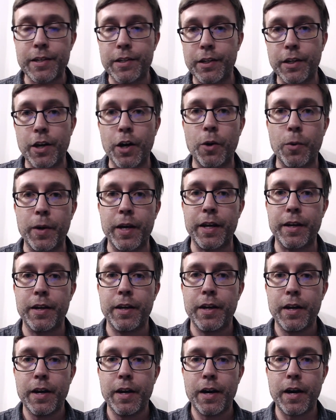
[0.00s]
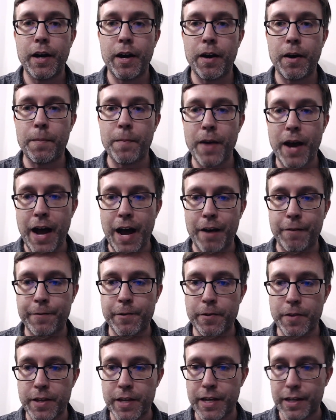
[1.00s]
to go in um,
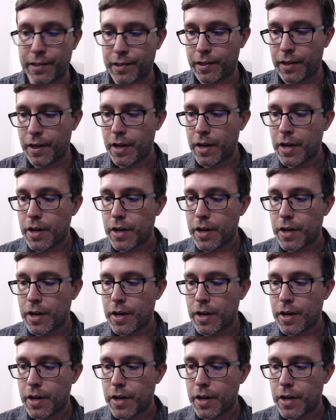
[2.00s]
after this?